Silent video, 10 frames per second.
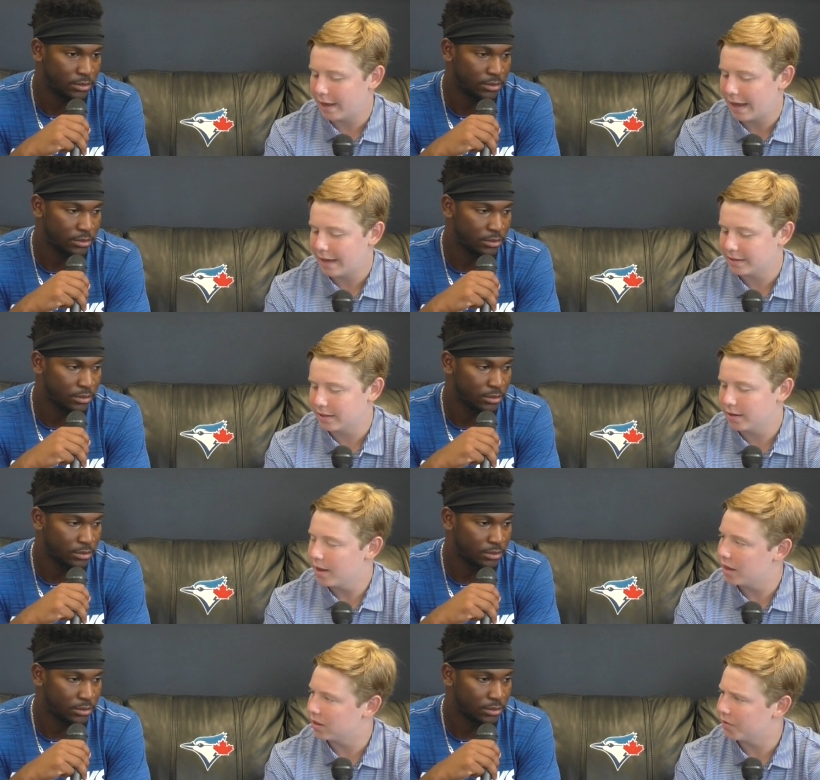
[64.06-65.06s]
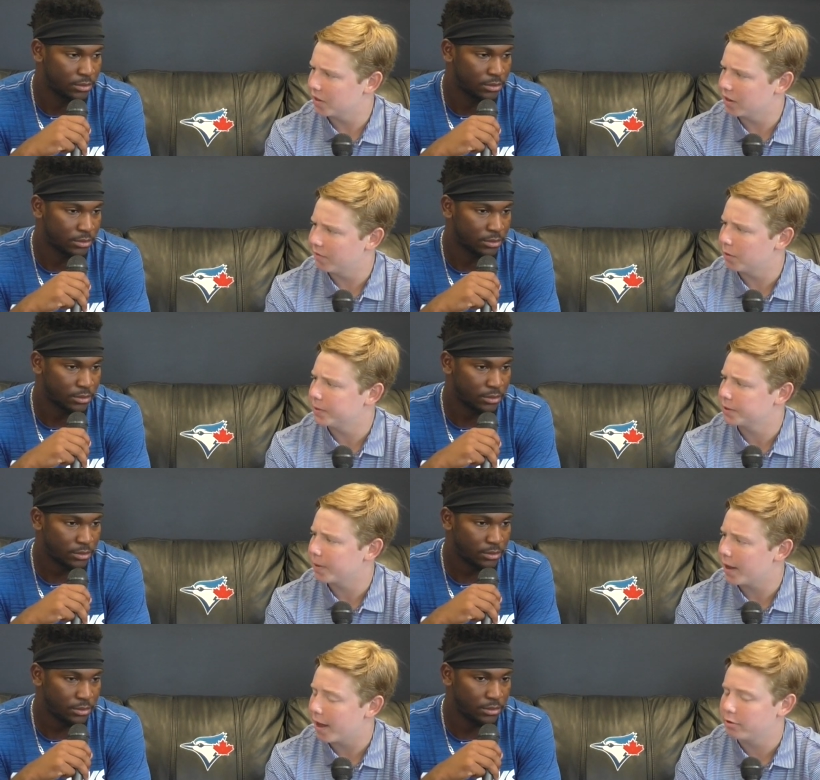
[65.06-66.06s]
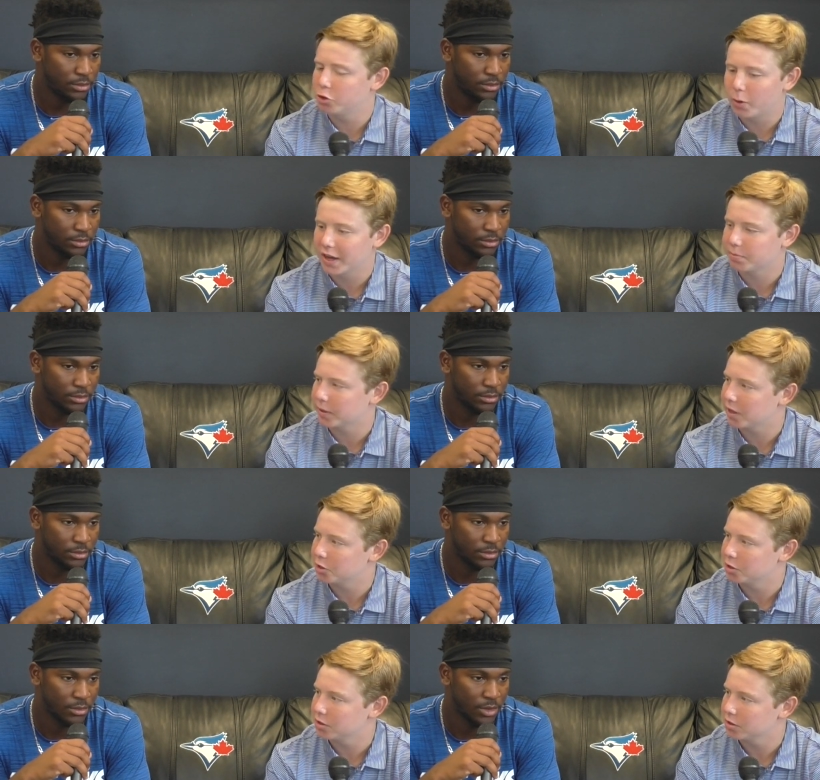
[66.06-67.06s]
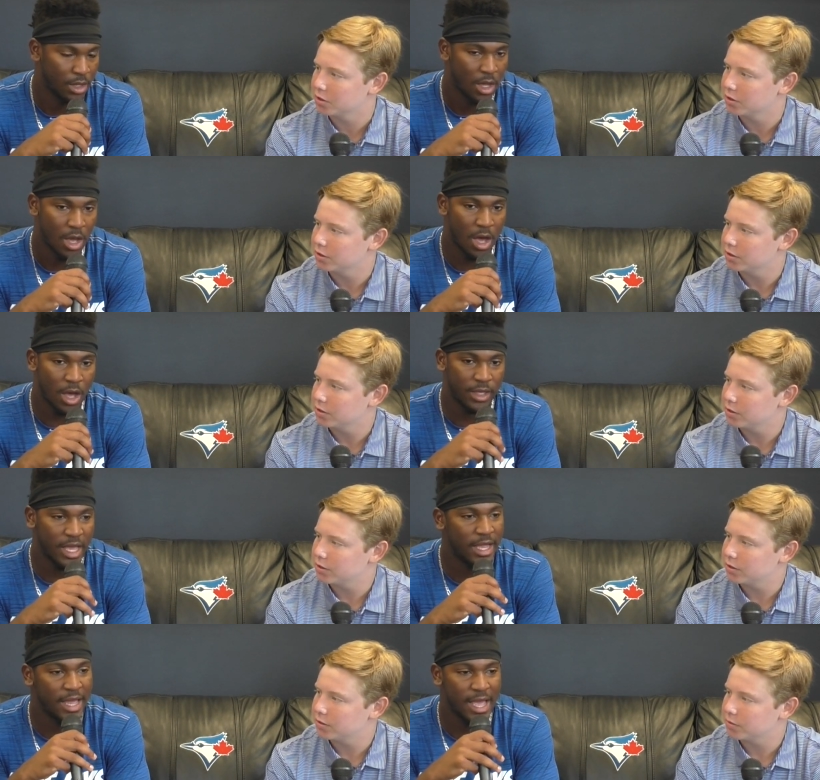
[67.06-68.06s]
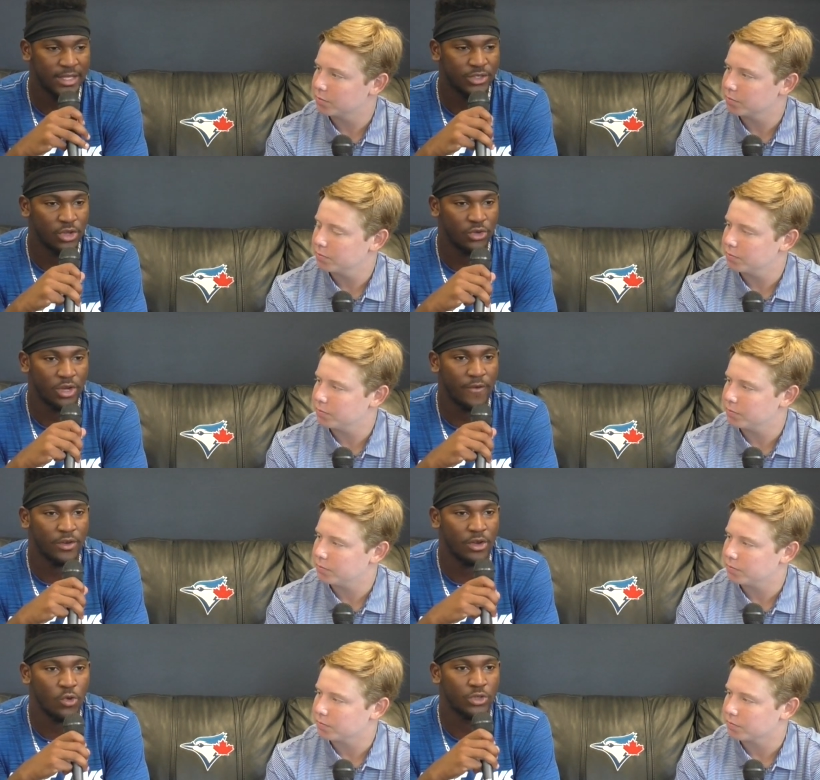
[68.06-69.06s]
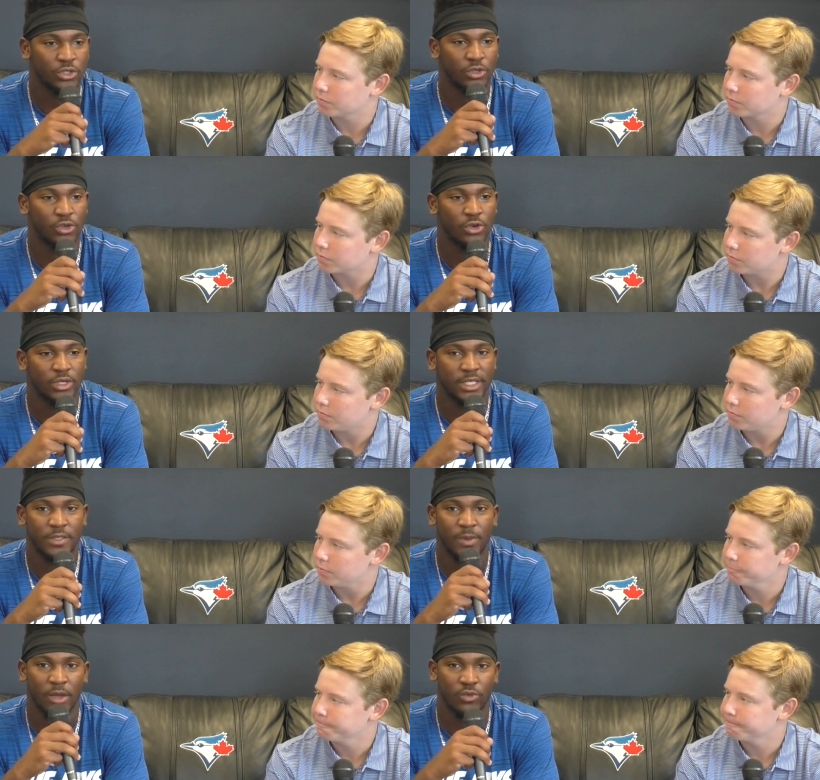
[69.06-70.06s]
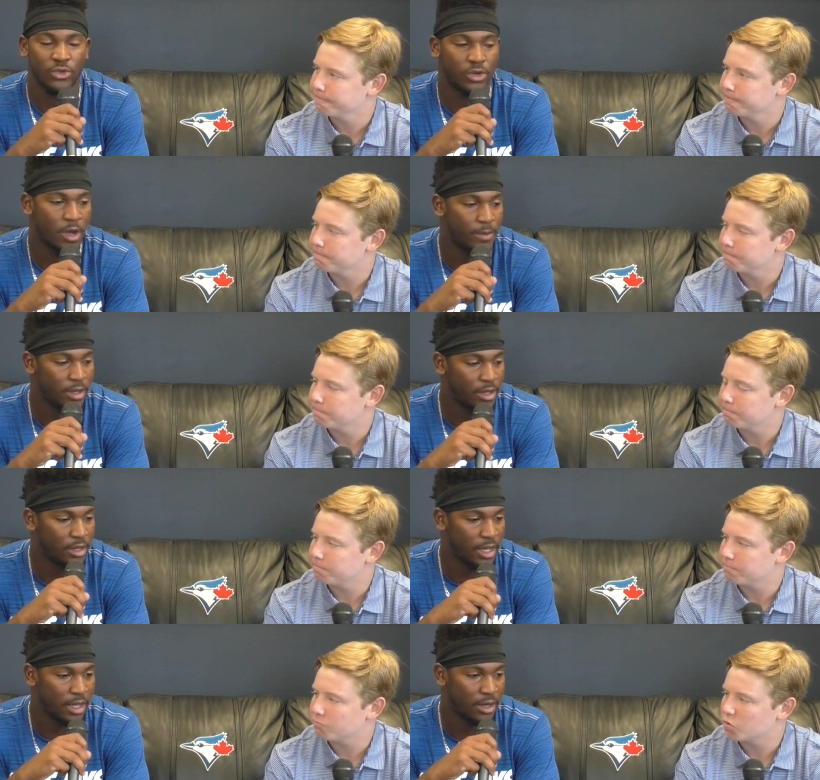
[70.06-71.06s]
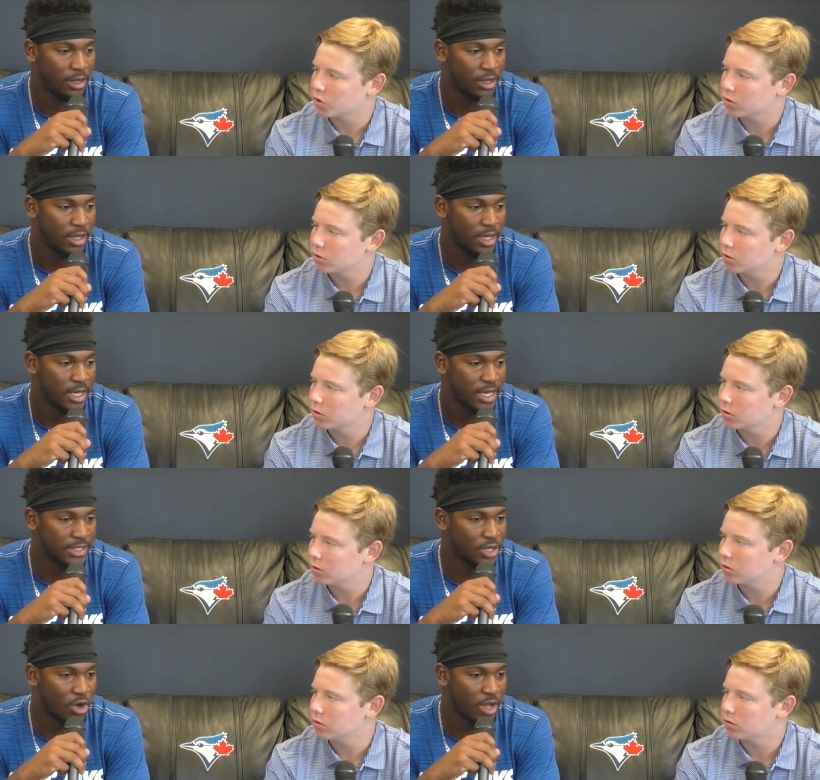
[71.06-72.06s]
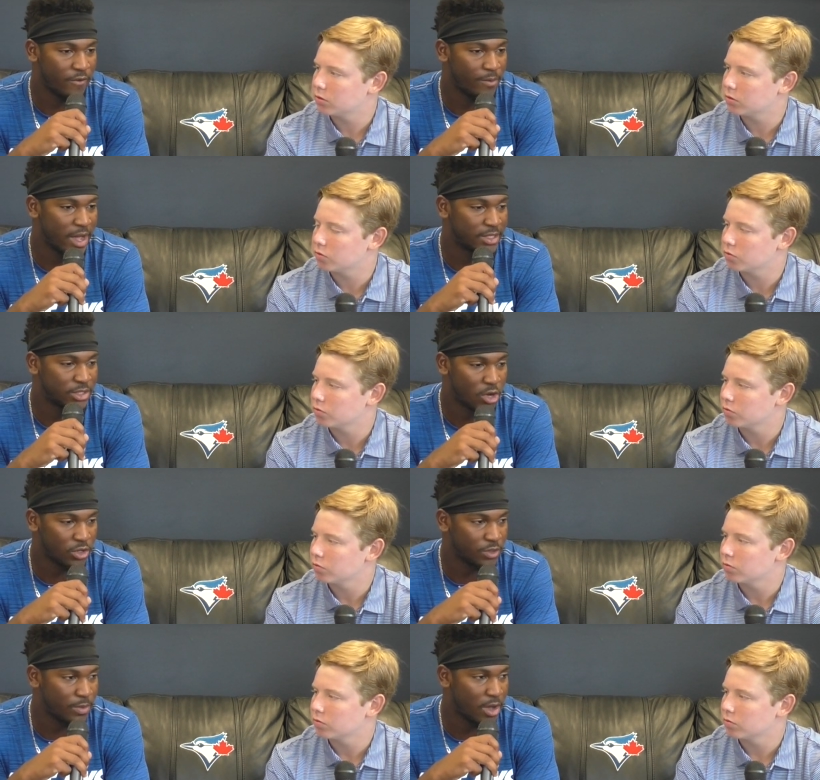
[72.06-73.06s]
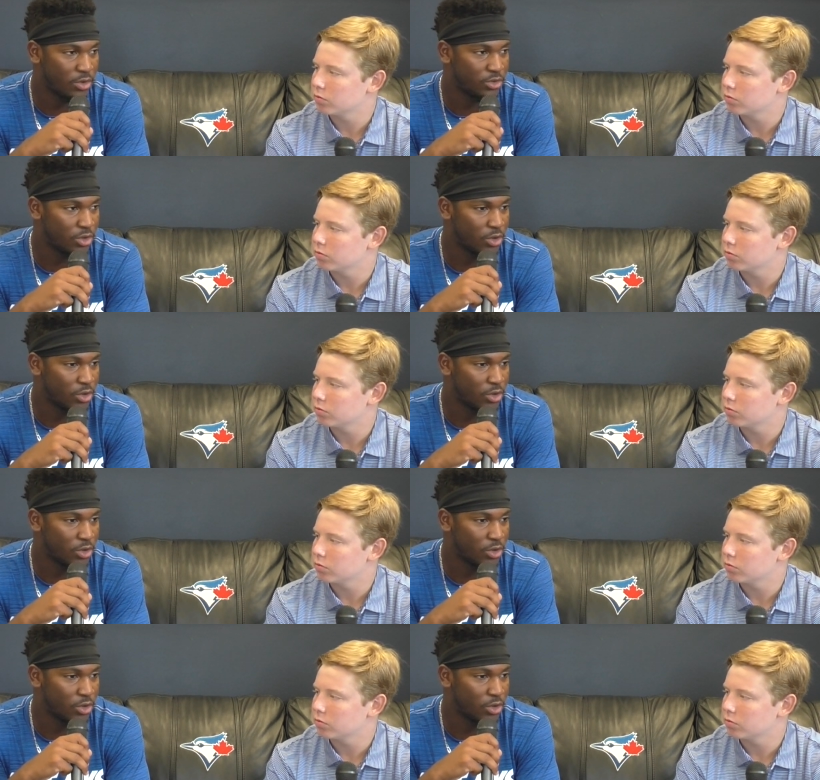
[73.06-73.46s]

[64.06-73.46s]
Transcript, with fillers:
Speaker 1: guys, and has everything lived up to, to expectations?
Speaker 2: Uh, yeah, it has. You know, you never know what you're gonna expect when you come in, and it's all everybody's talked about. You